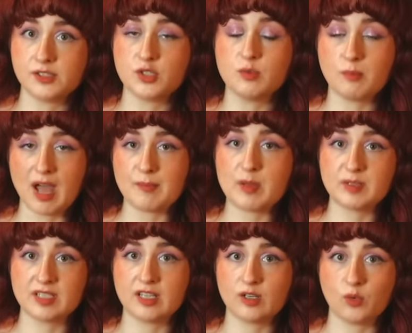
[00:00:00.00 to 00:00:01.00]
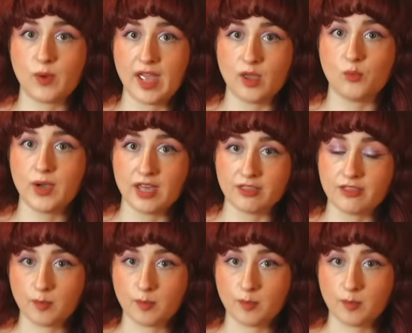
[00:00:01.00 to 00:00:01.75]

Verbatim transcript: you might be able to get away with